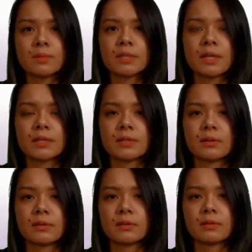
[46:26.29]
That's not
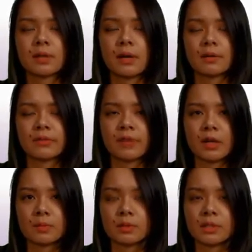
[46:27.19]
currently
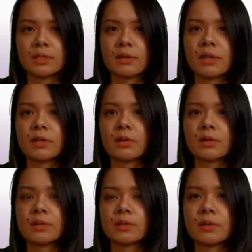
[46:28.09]
available in Australia though,
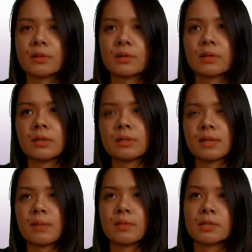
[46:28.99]
so in
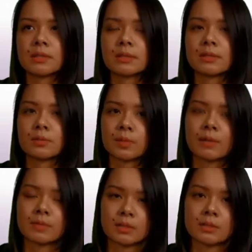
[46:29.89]
some instances it'll be up
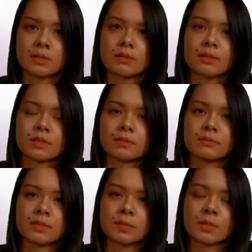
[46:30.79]
to the discretion of the
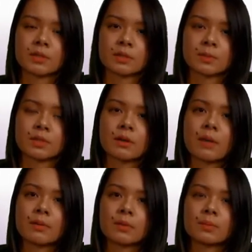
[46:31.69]
specialist
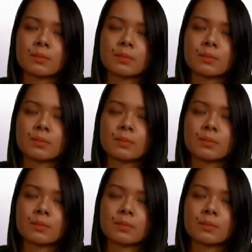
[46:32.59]
prescribing,